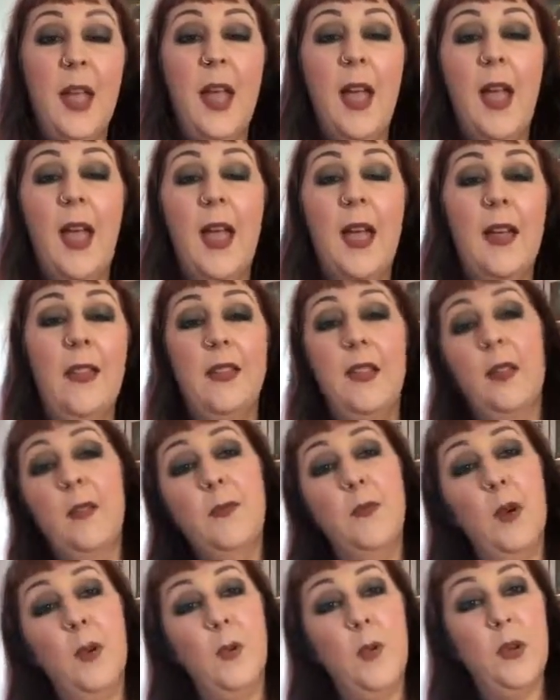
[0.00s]
and
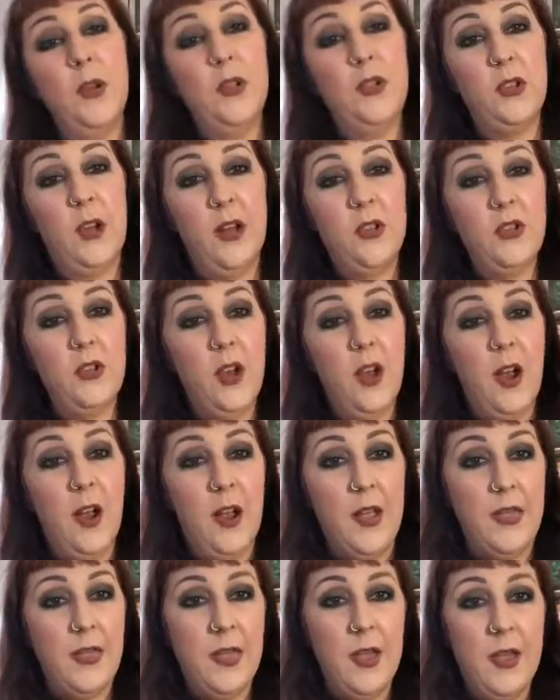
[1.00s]
therefore more stretch
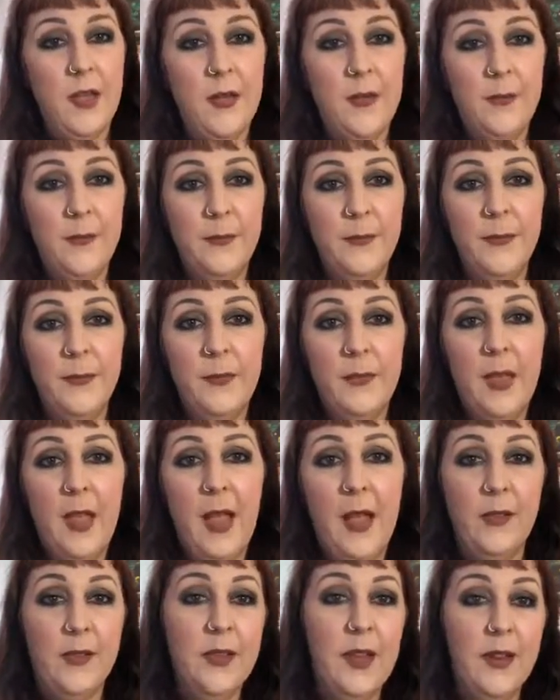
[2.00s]
on the
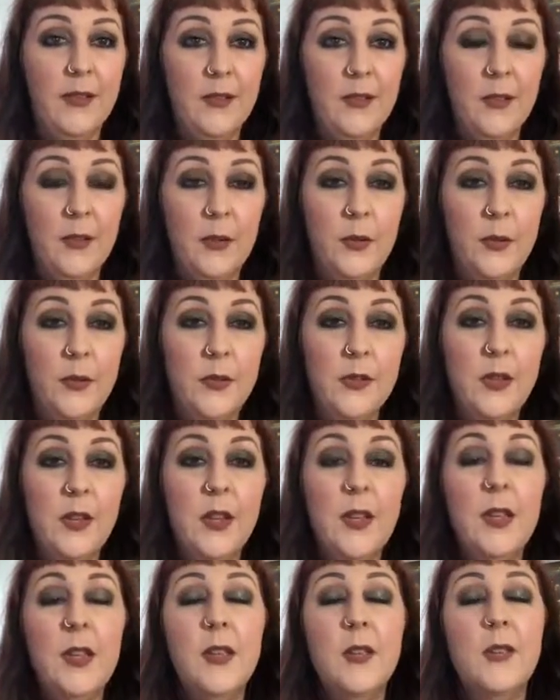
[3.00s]
outside of the glutes.
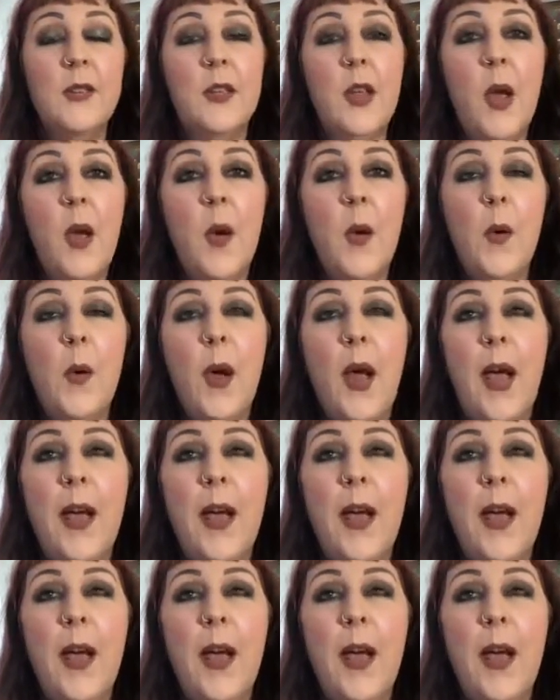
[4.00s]
So